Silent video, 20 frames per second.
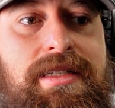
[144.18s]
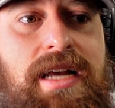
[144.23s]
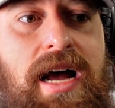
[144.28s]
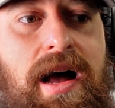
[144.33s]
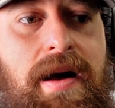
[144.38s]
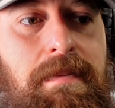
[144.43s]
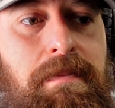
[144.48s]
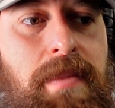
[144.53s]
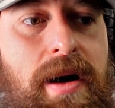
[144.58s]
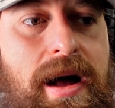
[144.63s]

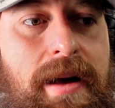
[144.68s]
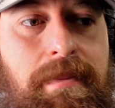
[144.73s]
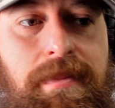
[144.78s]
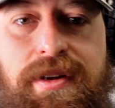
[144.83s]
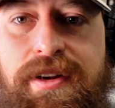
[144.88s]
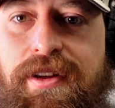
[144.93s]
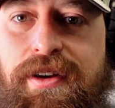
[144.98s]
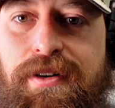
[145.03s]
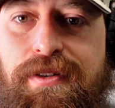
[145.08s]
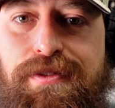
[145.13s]
Tom
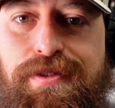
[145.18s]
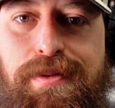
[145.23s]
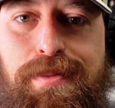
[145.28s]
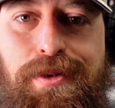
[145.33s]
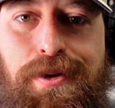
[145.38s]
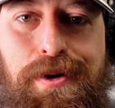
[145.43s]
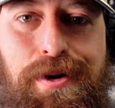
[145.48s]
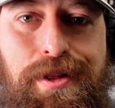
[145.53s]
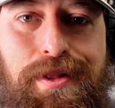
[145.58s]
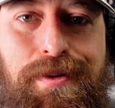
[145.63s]
Bombadil from
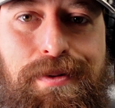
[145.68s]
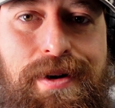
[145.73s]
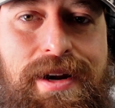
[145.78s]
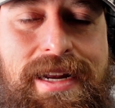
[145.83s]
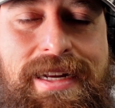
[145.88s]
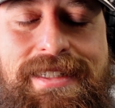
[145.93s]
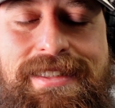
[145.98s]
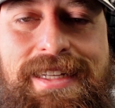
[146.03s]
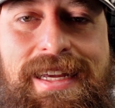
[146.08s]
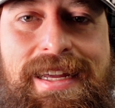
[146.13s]
Lord of the
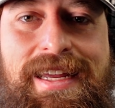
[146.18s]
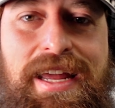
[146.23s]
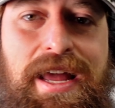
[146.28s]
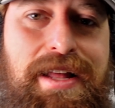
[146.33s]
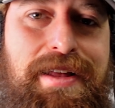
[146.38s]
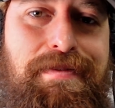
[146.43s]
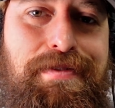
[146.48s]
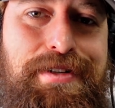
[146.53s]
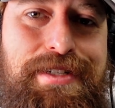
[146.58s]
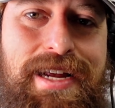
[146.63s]
Rings.
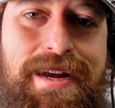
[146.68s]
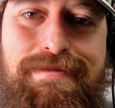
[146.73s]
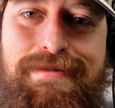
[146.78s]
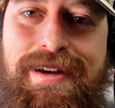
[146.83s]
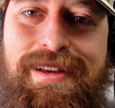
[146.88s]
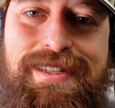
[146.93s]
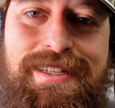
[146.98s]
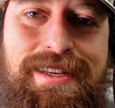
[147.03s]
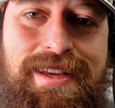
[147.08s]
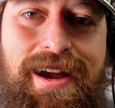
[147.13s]
Every time
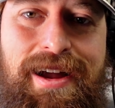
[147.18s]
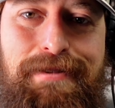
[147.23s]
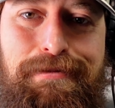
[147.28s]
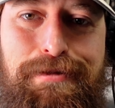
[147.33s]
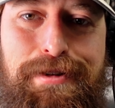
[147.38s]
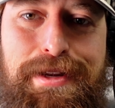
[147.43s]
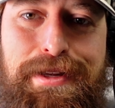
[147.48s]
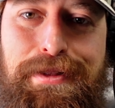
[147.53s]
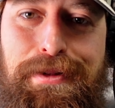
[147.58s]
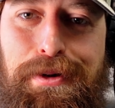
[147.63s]
I
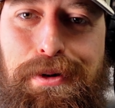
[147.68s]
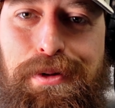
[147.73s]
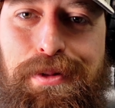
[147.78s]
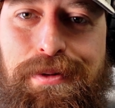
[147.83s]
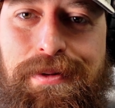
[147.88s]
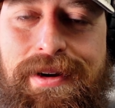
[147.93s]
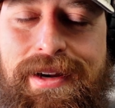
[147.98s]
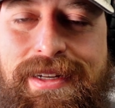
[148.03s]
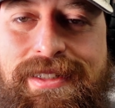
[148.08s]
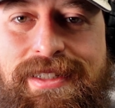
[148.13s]
read Lord of
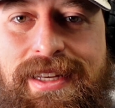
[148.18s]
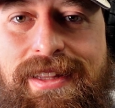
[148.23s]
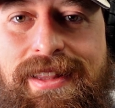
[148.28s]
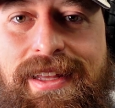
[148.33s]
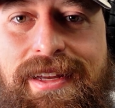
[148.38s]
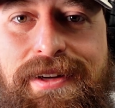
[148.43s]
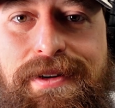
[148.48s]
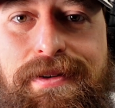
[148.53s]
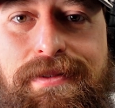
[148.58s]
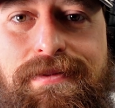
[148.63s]
the Rings, I
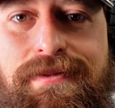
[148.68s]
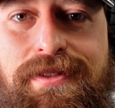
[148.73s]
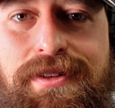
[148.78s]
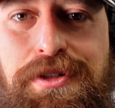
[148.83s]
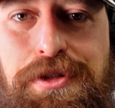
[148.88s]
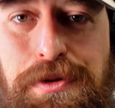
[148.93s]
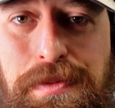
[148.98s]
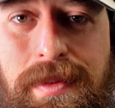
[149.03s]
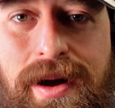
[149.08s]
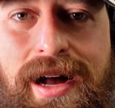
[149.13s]
think of
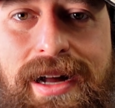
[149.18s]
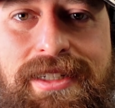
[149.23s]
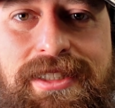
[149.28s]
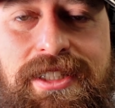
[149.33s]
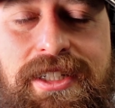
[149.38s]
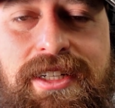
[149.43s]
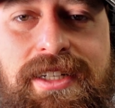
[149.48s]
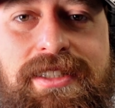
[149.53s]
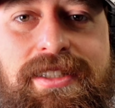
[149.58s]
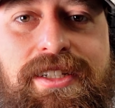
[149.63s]

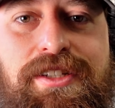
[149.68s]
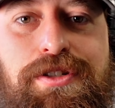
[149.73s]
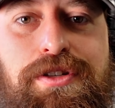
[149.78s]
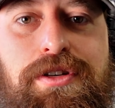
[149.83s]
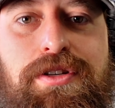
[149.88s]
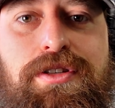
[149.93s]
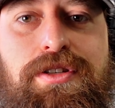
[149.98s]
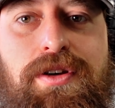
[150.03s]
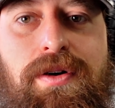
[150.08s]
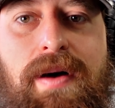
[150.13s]
Jumanji because he's
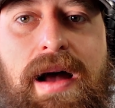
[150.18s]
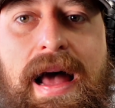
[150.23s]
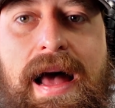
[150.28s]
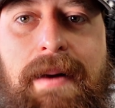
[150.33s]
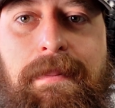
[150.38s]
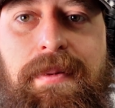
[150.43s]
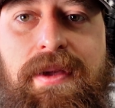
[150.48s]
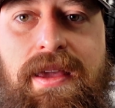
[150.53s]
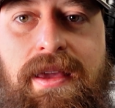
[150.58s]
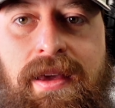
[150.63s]
just so
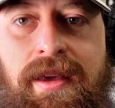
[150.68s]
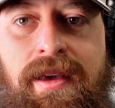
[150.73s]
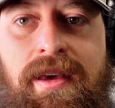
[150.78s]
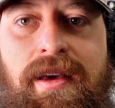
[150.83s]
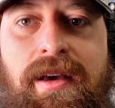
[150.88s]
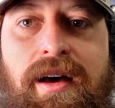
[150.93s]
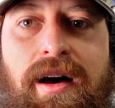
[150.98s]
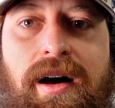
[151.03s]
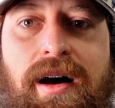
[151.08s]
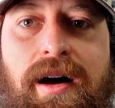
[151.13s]
happy.
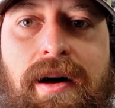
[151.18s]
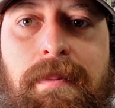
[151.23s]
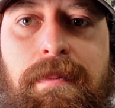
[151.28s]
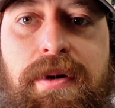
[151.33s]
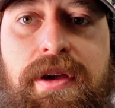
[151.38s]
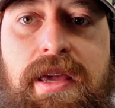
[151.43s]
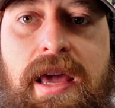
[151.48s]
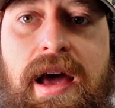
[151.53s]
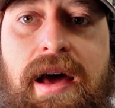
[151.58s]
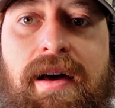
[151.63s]

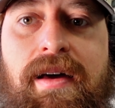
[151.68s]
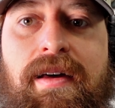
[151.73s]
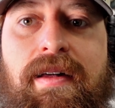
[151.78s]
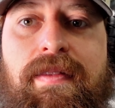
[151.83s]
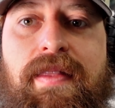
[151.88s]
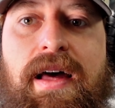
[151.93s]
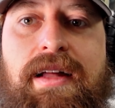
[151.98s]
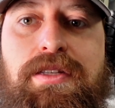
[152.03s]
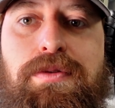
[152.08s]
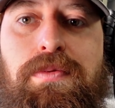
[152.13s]
But yeah,
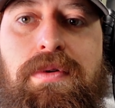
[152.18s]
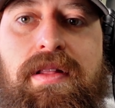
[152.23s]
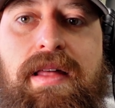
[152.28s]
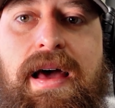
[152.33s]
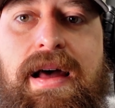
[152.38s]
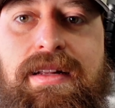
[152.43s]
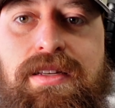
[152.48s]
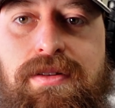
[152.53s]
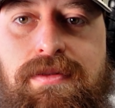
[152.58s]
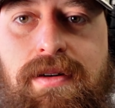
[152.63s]
that's where
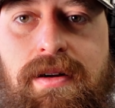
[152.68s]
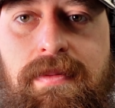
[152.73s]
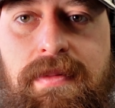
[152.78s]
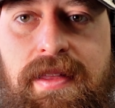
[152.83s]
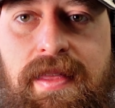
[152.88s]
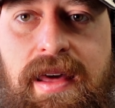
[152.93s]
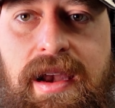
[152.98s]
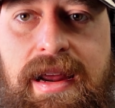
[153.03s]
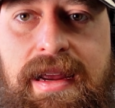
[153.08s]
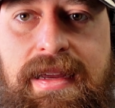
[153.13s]
that's from.
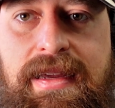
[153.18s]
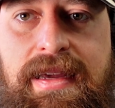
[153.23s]
And then